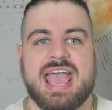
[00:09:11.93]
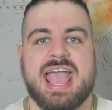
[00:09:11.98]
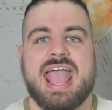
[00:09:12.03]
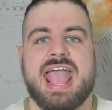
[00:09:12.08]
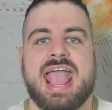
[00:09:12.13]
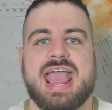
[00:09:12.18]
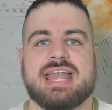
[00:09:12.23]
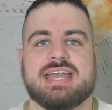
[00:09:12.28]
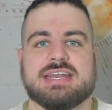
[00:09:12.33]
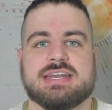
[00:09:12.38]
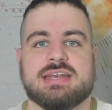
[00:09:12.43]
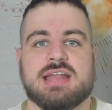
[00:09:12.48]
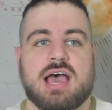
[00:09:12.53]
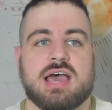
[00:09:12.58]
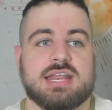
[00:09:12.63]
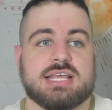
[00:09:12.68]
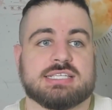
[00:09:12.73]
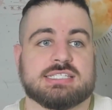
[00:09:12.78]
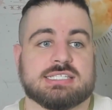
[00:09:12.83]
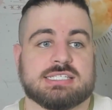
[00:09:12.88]
and
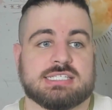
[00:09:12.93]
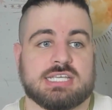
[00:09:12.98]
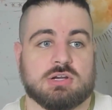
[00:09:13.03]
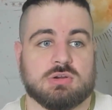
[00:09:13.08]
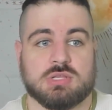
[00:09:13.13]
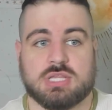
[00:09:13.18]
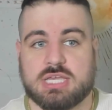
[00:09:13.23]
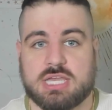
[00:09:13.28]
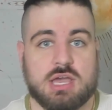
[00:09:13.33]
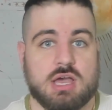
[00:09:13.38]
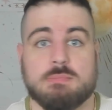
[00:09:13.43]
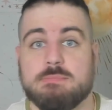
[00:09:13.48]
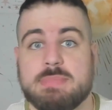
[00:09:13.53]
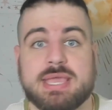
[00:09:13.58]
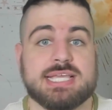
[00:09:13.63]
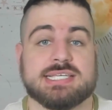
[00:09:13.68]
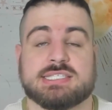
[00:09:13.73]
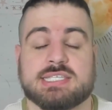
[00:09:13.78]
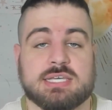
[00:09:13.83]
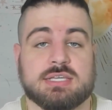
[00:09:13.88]
not necessarily
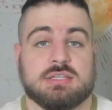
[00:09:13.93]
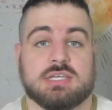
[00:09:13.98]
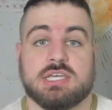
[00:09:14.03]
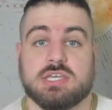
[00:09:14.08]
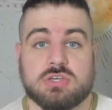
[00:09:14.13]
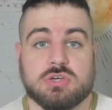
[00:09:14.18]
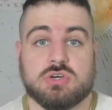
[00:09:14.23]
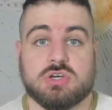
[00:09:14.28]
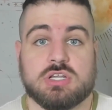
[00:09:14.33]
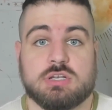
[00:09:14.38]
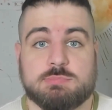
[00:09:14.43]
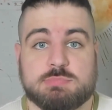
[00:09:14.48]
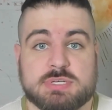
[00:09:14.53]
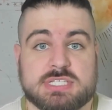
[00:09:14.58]
amazingly good,